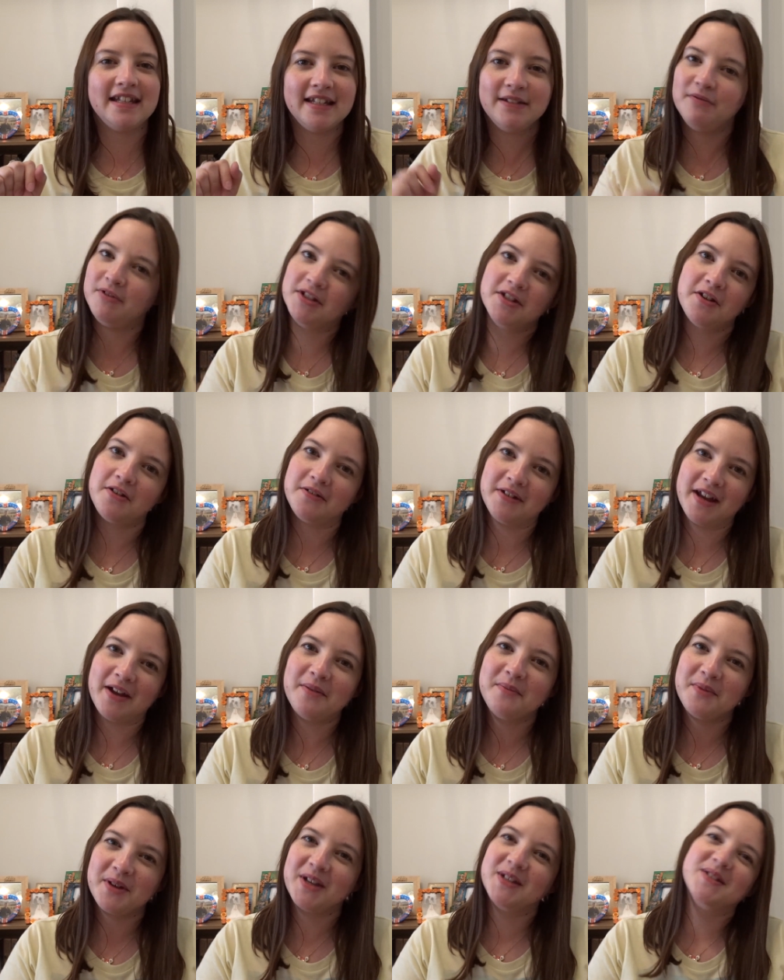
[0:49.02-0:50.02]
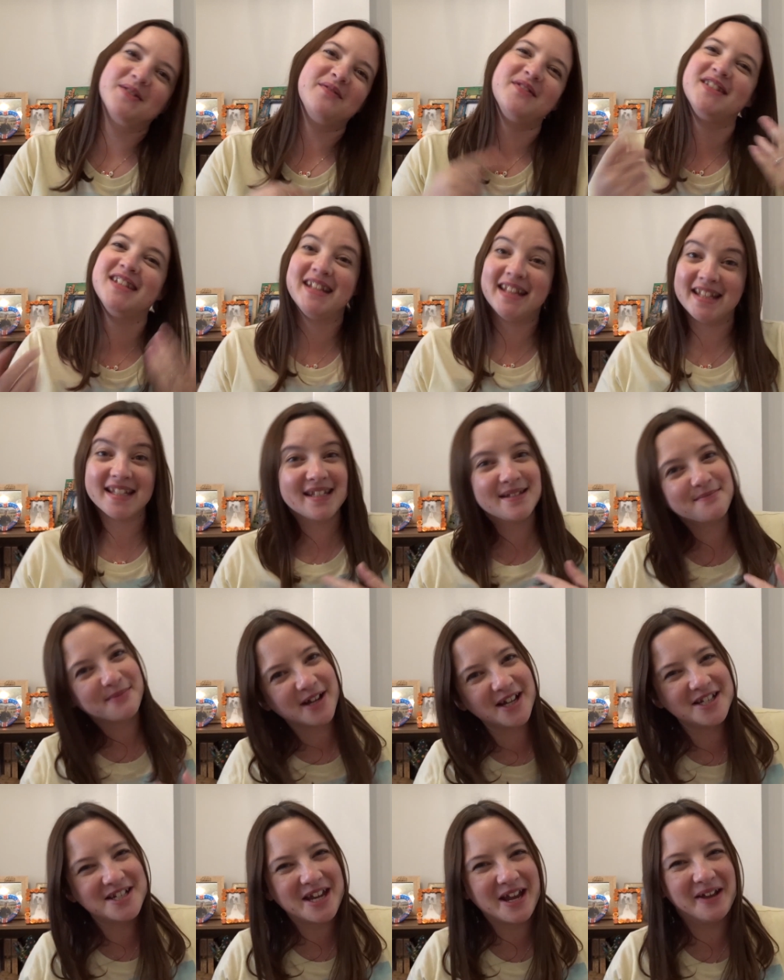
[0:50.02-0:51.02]
we don't now because obviously this is
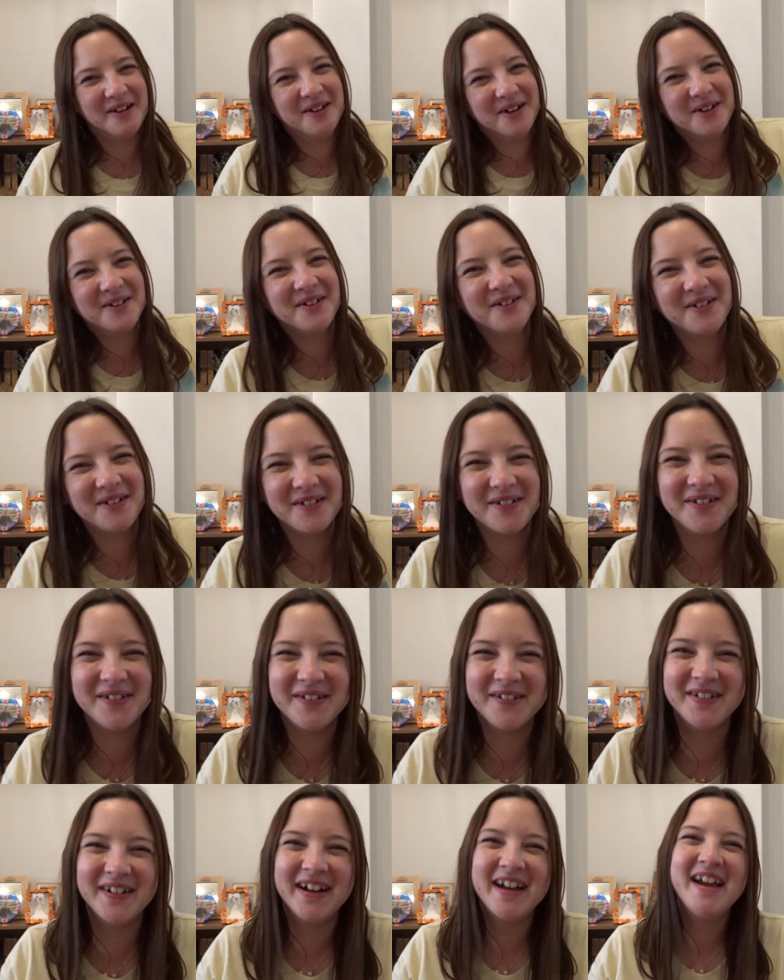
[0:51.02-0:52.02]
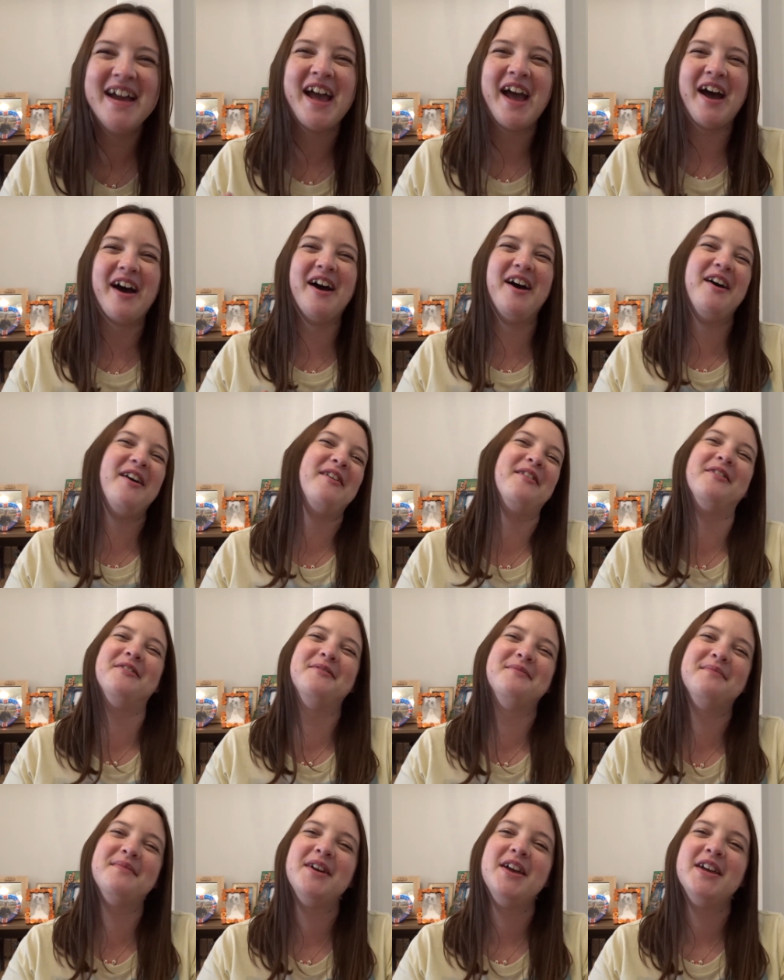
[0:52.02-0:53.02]
my channel.
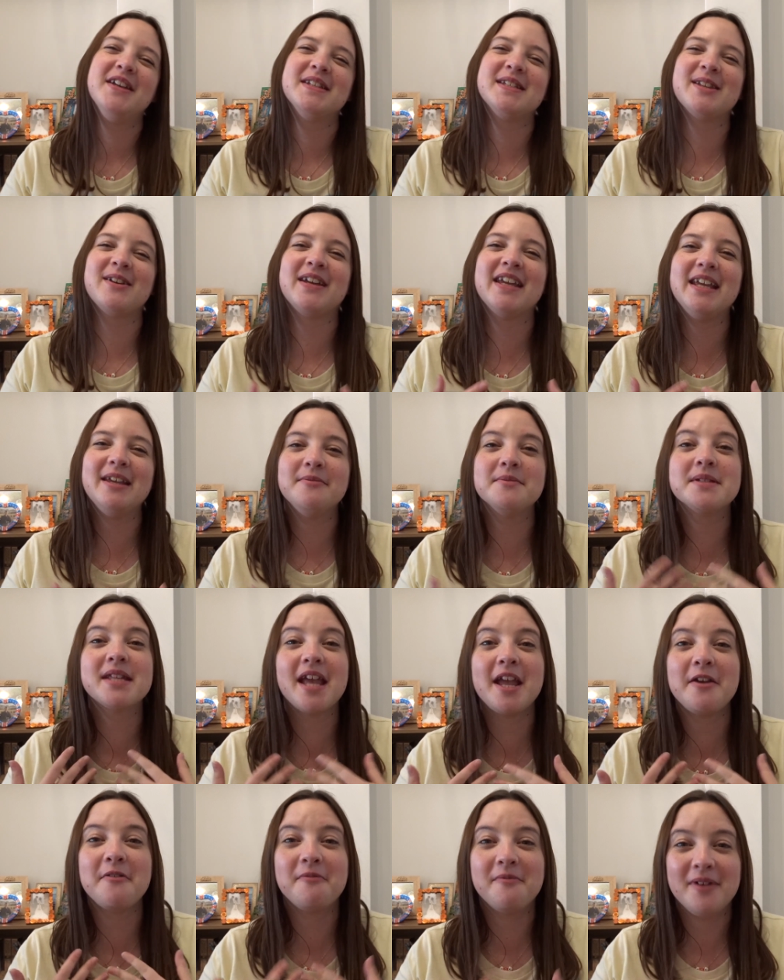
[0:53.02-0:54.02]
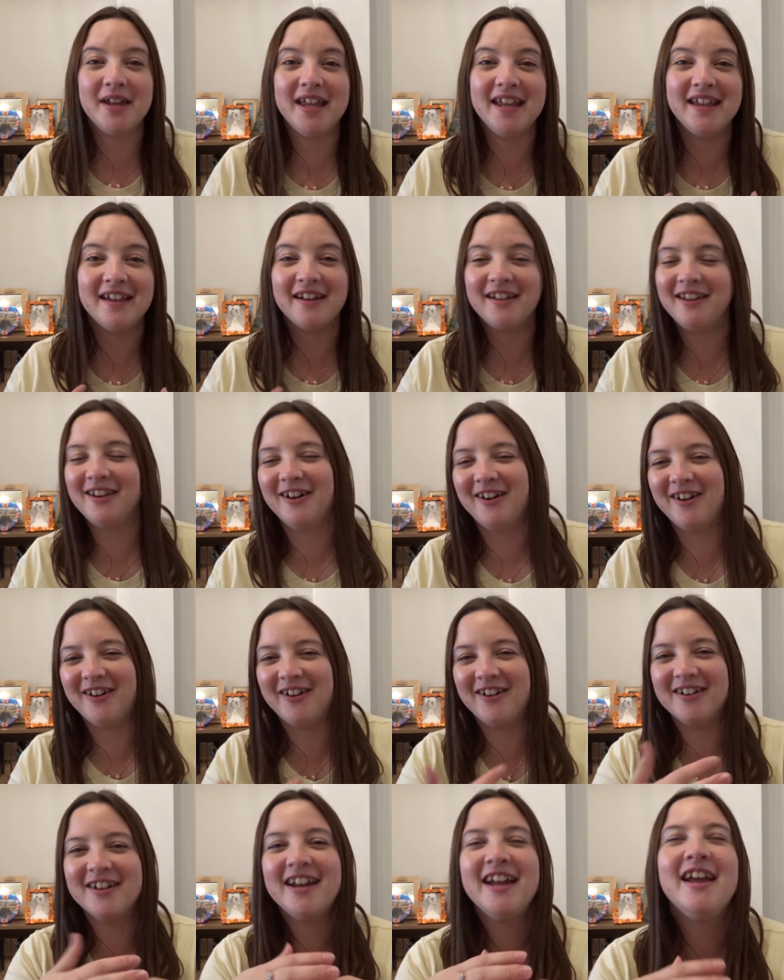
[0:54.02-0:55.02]
um, so I keep saying we a
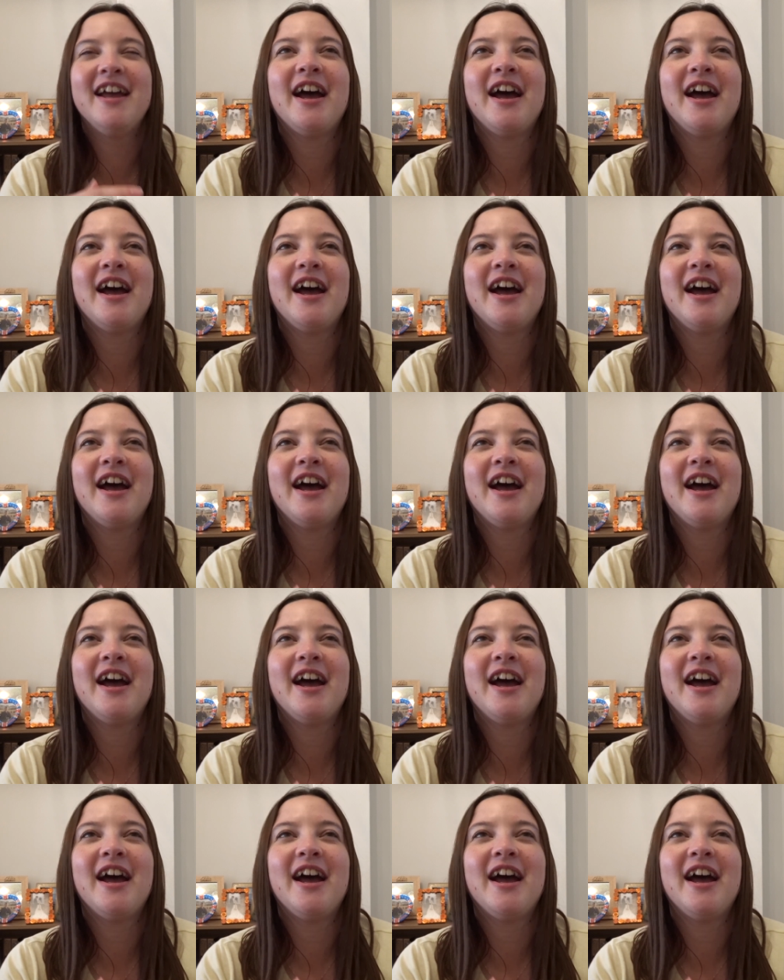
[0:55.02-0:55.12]
lot.